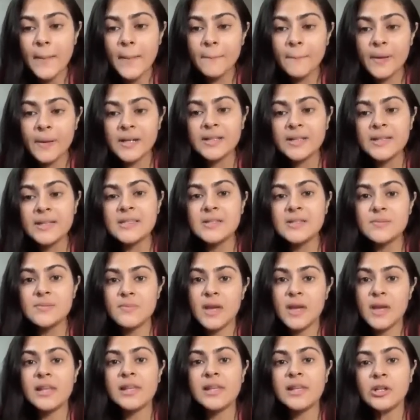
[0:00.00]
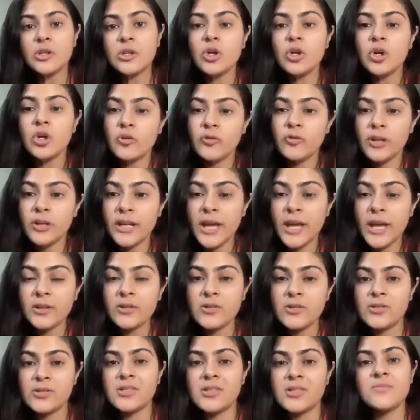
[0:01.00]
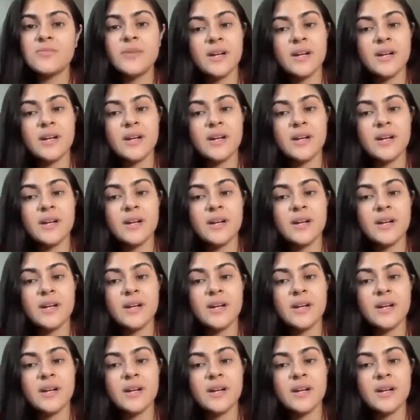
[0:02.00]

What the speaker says: But this may lead to overdiagnosis.